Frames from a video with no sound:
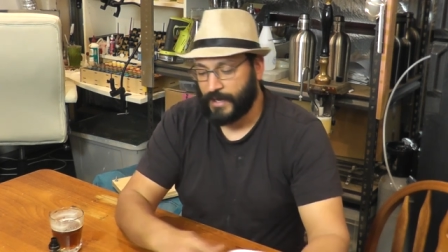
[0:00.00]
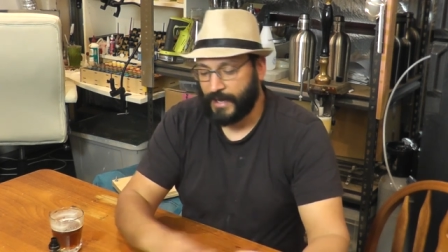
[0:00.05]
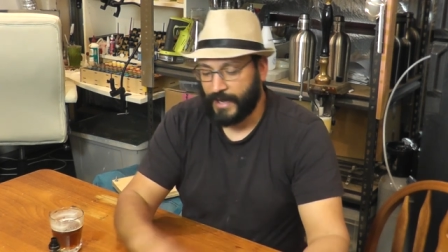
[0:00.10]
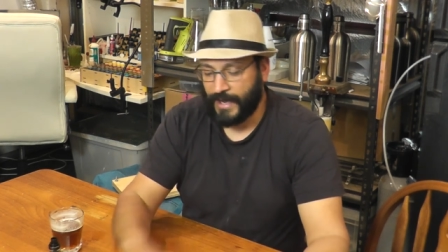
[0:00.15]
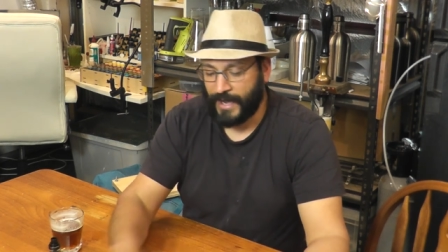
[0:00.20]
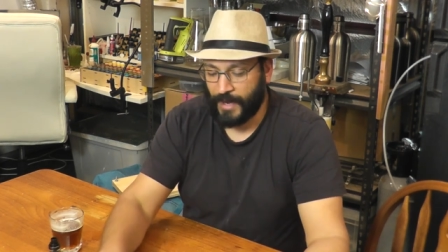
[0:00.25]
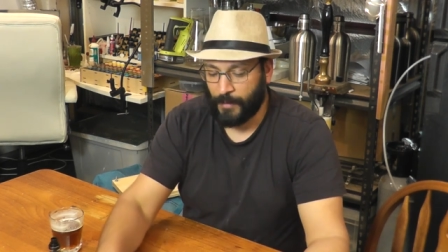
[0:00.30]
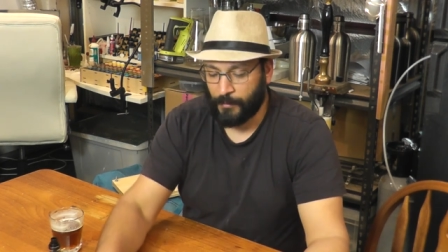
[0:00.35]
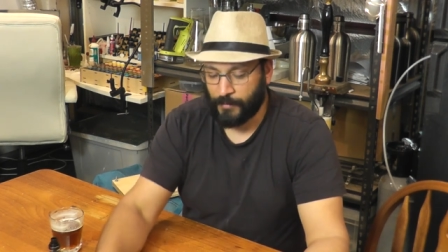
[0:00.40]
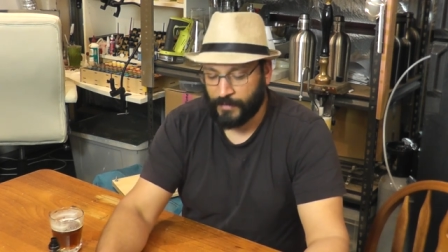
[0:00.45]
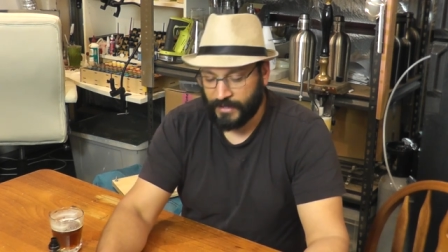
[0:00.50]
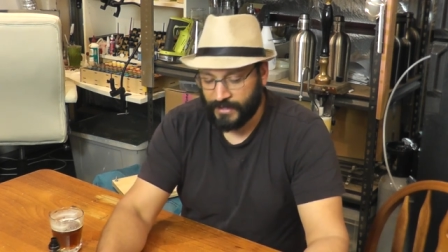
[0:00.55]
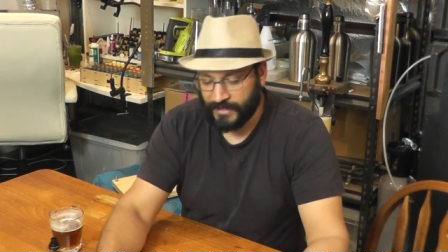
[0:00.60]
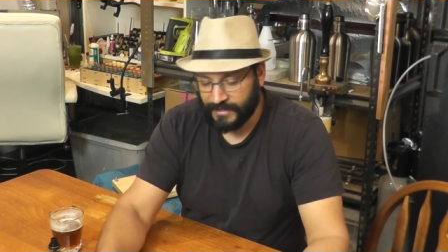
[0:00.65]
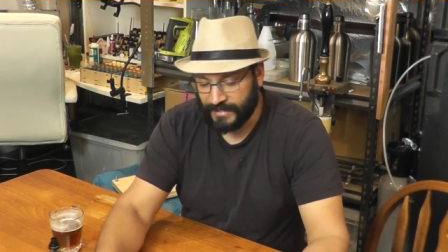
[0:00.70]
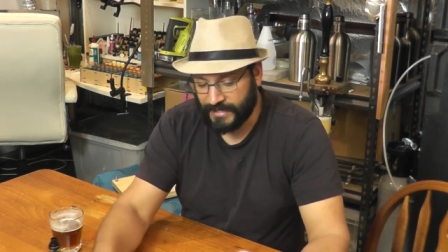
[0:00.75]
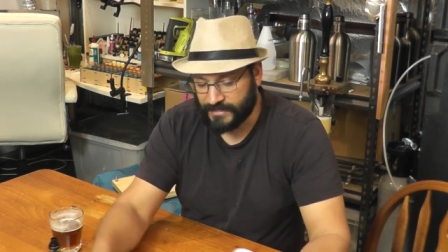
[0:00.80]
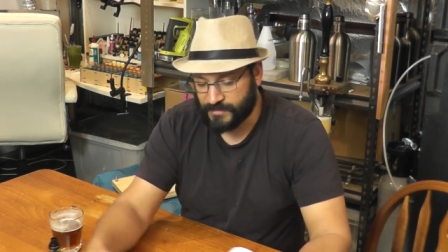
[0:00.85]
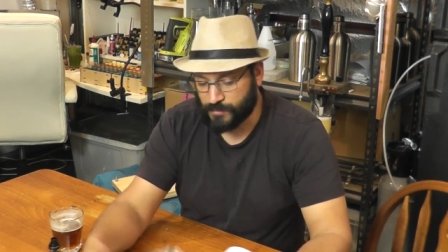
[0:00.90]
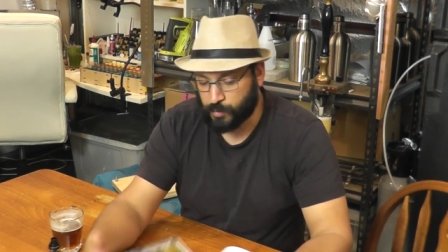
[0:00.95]
Um,
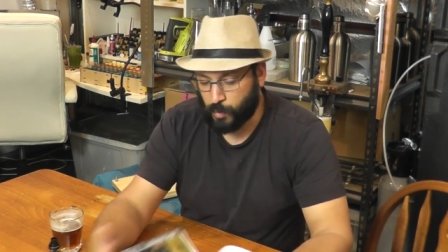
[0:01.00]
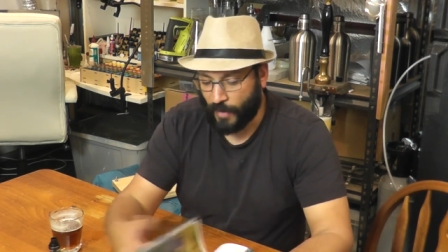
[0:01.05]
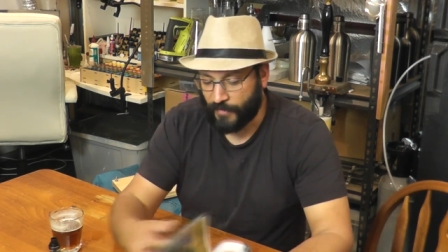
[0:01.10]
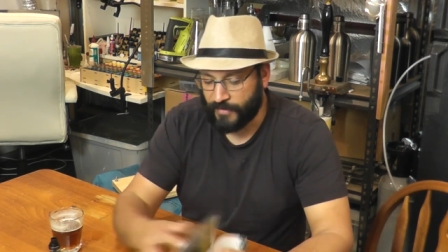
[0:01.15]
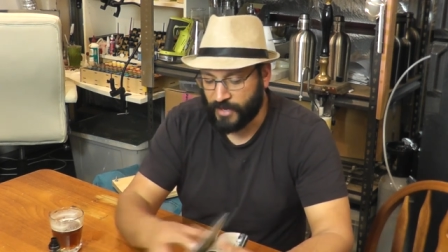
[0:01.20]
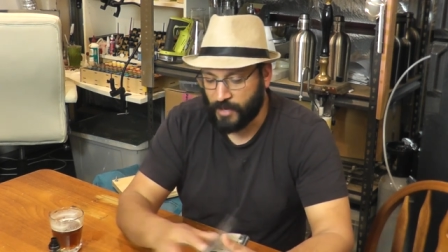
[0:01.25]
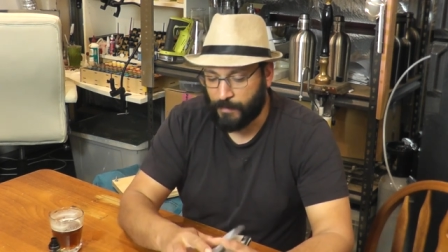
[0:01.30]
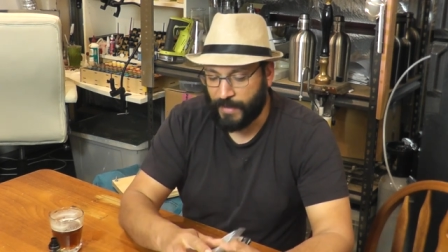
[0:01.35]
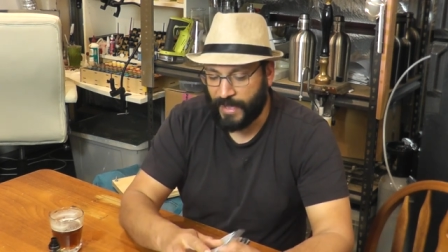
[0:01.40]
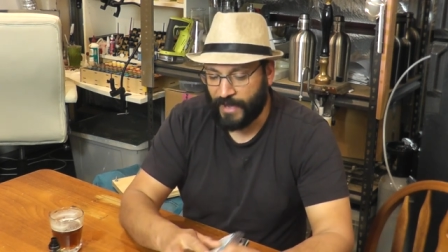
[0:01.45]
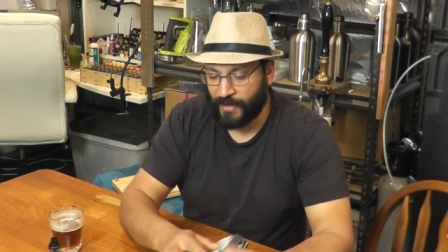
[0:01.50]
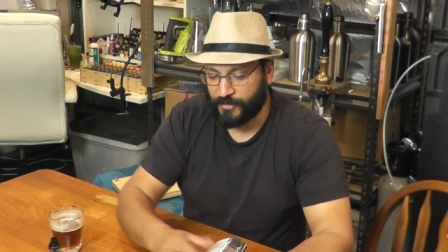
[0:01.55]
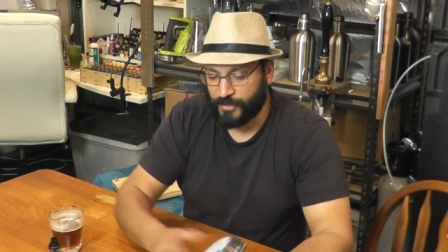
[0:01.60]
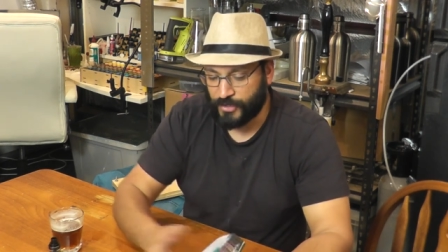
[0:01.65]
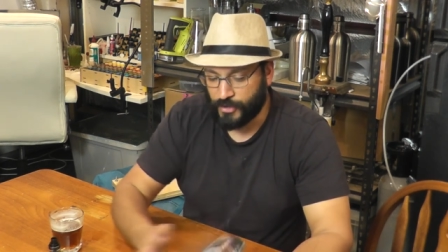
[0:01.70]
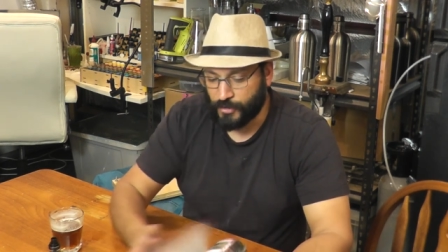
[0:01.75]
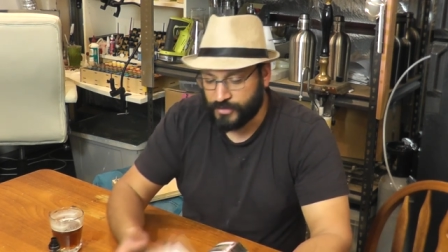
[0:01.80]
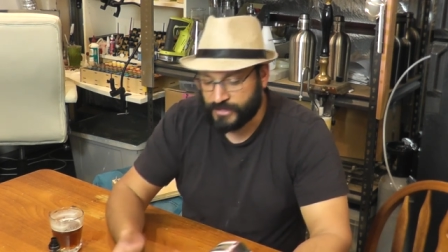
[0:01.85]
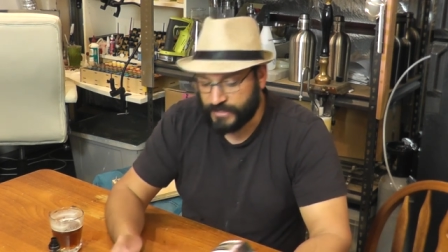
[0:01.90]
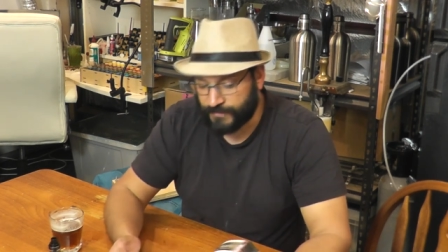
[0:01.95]
let's worry about you
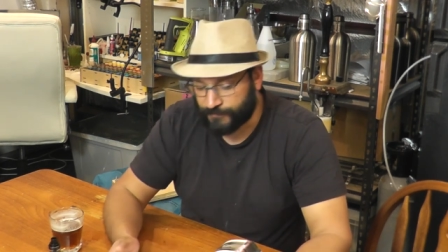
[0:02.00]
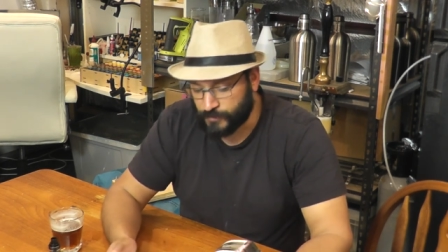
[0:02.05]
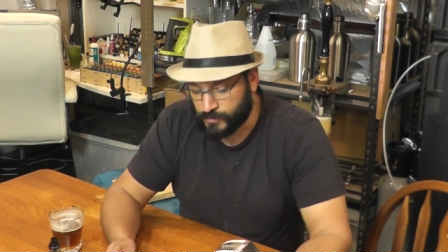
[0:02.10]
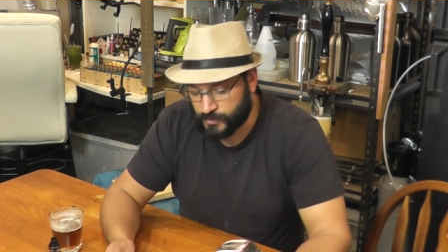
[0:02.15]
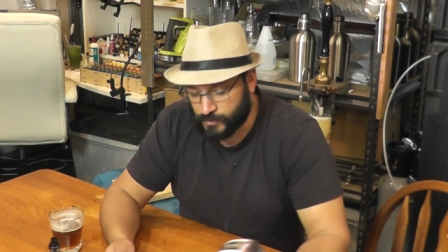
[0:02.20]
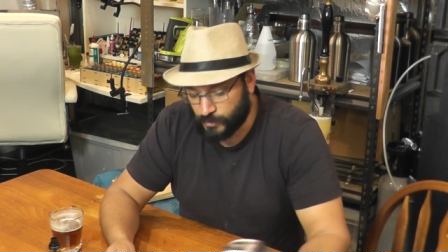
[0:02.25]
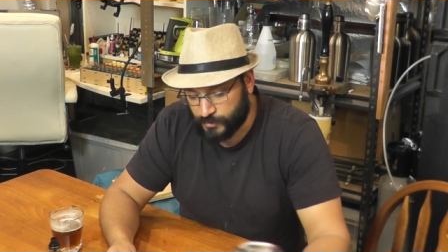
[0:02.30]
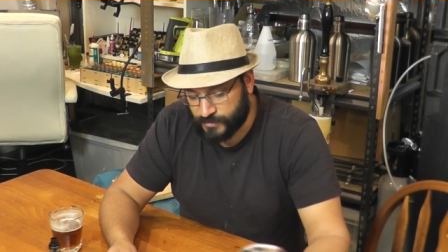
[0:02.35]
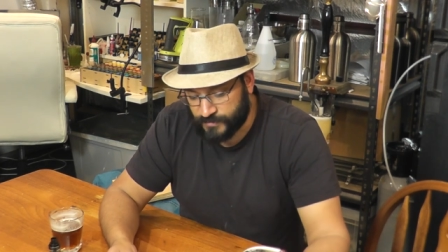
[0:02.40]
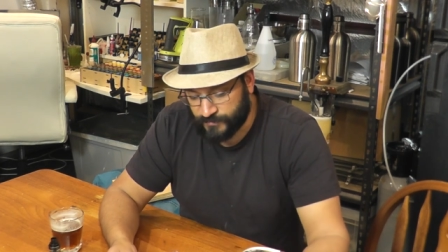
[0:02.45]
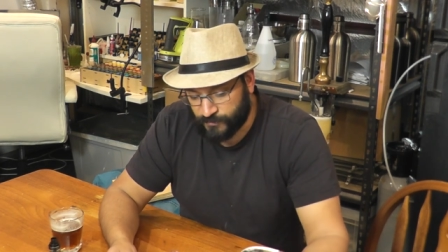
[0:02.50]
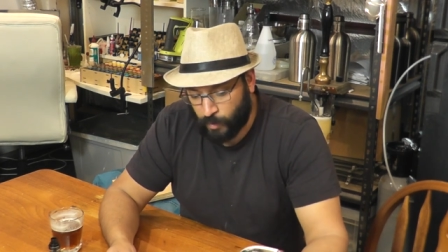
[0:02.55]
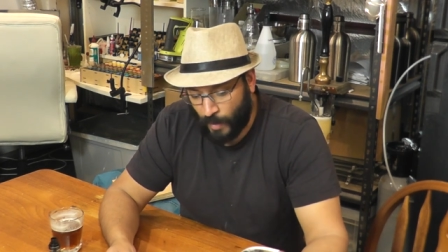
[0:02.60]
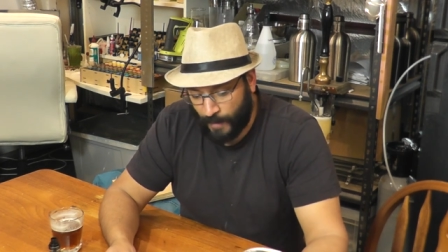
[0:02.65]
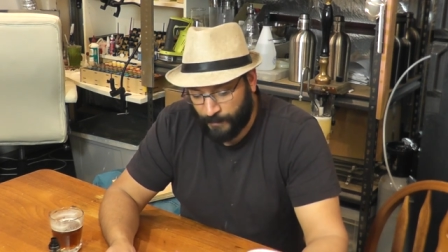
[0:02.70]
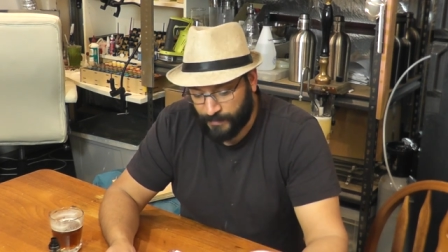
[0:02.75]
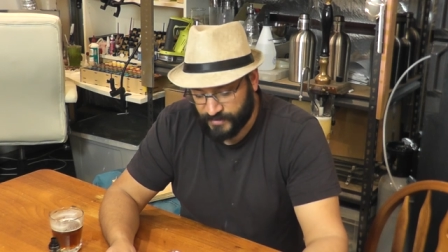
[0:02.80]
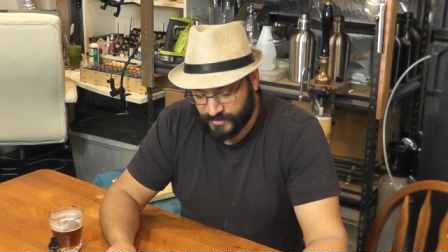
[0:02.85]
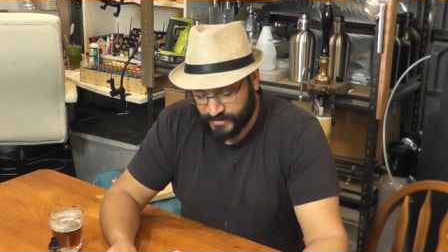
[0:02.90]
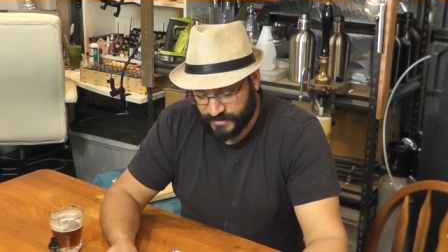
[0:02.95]
know different sorts of
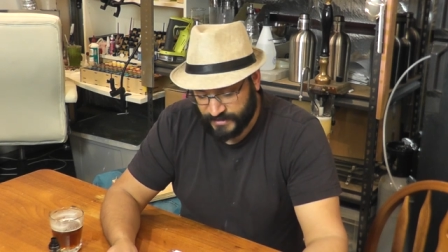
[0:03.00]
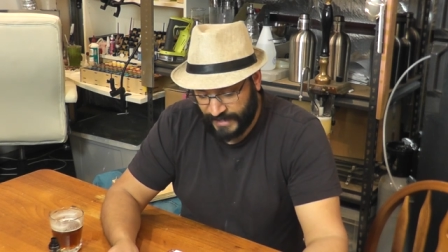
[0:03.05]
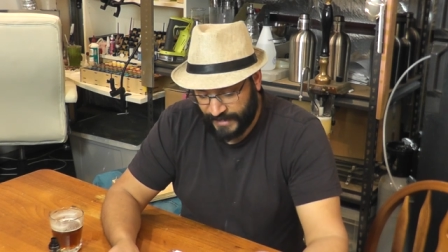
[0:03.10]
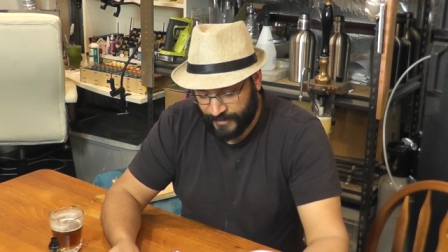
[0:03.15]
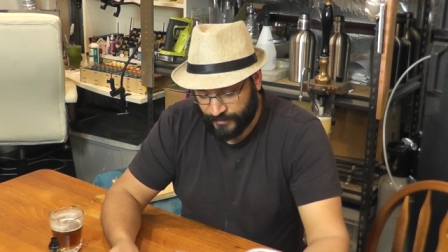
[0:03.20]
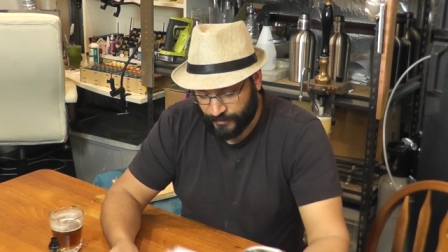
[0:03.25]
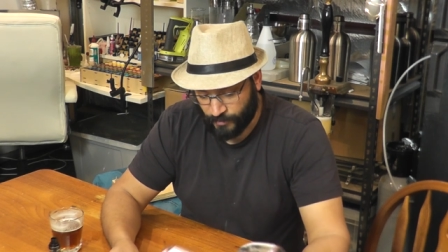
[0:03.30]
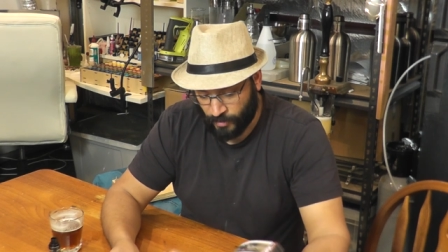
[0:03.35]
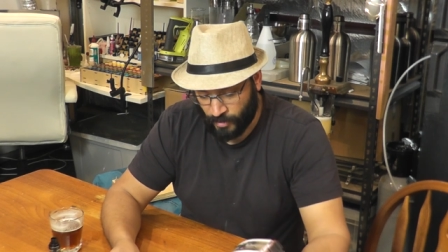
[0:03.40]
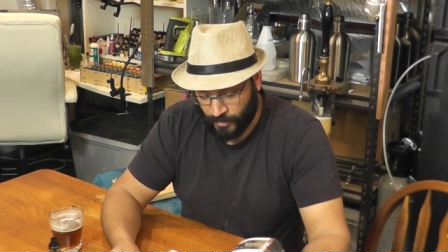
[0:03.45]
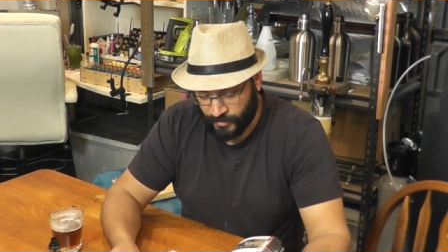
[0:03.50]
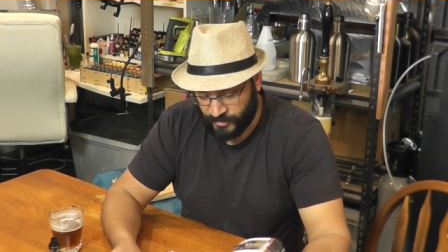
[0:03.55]
weapons later on,